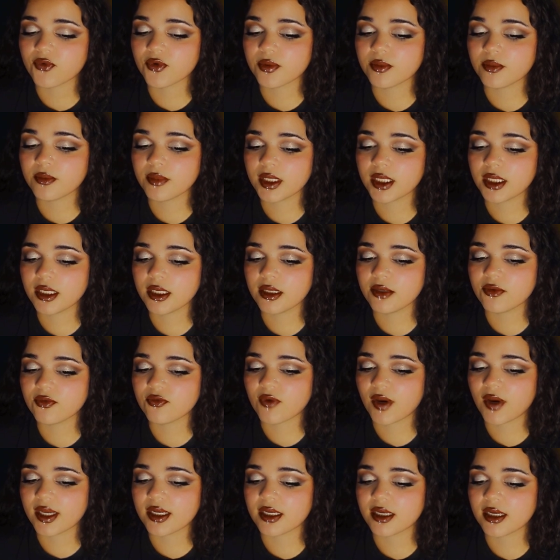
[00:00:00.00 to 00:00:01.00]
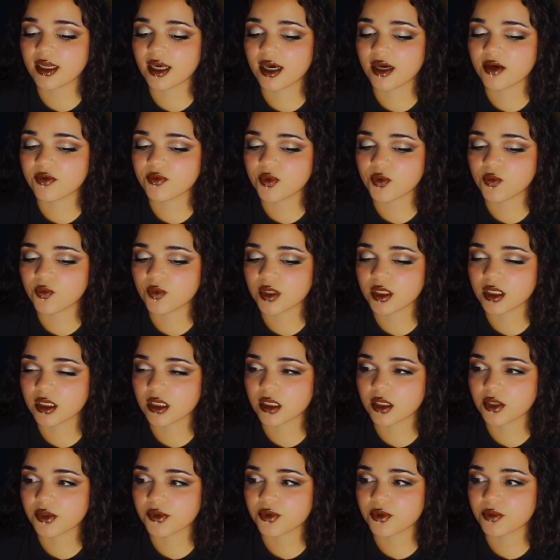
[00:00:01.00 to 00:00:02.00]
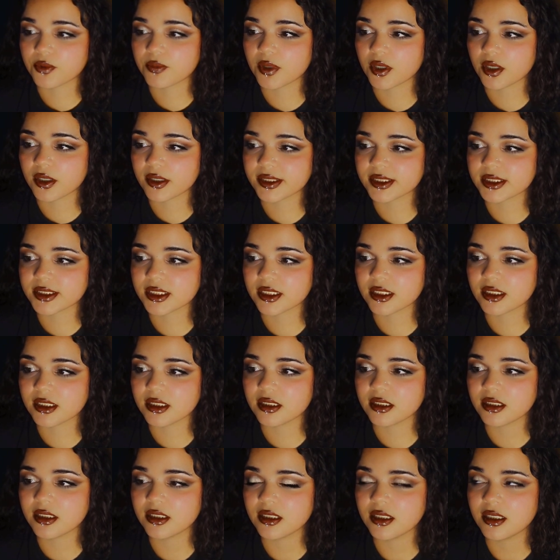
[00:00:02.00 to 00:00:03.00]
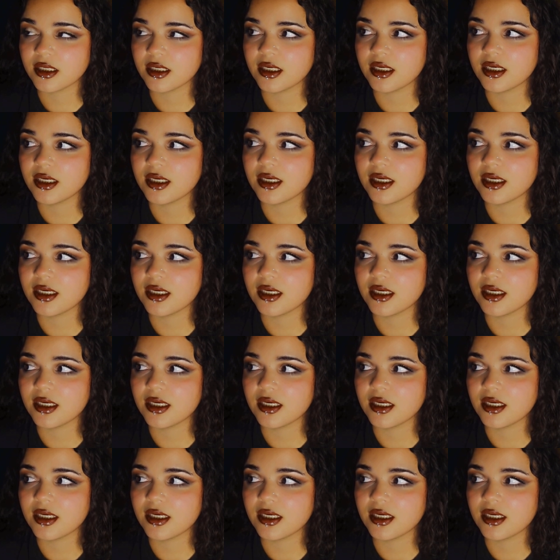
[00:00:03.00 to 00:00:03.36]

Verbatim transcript: for me, finding heaven within another person